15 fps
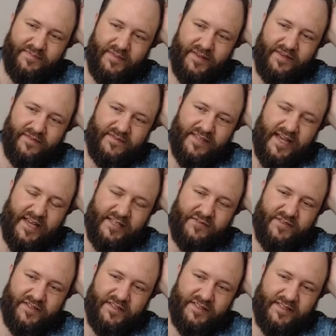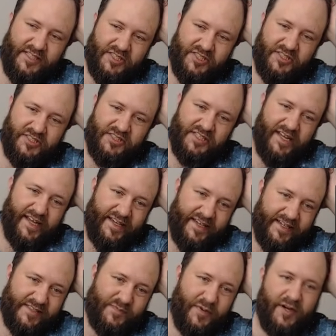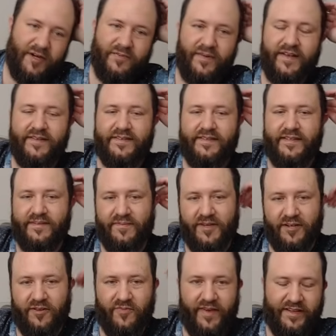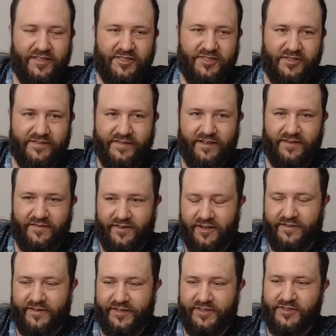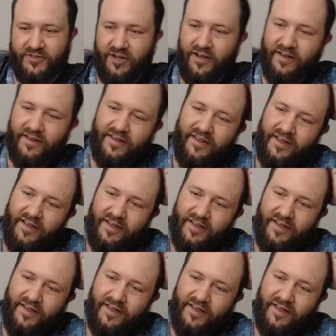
Besides for the teacher and genetic experiment and middle managers that are very, very strong